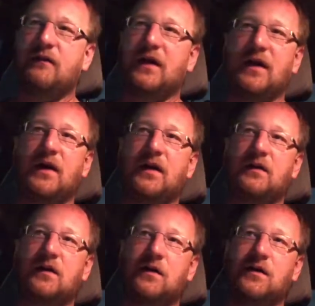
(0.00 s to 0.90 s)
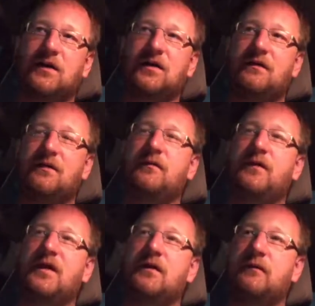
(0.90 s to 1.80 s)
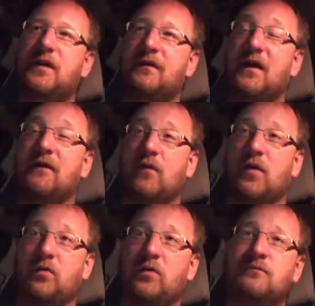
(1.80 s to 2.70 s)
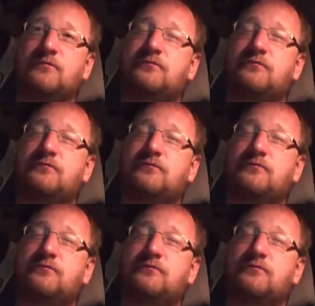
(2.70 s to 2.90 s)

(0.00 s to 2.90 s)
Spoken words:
very affordable,